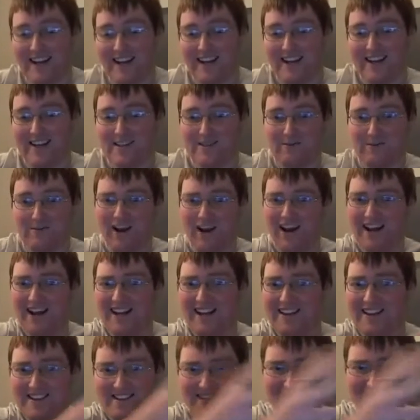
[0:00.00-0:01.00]
it because we're kind
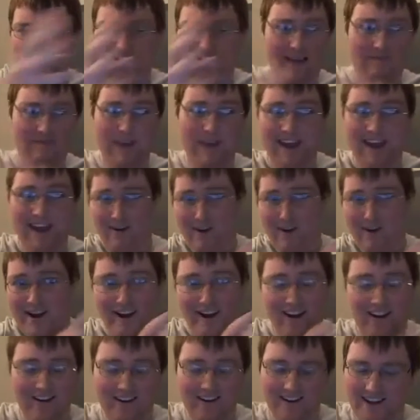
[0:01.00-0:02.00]
of in the same
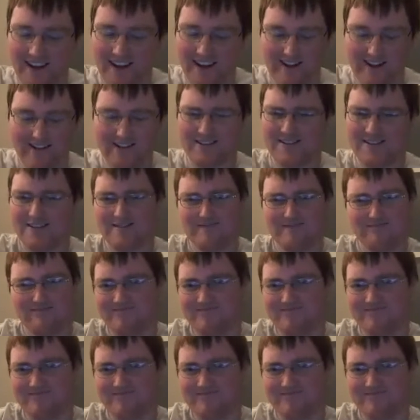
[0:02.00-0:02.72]
area, and it's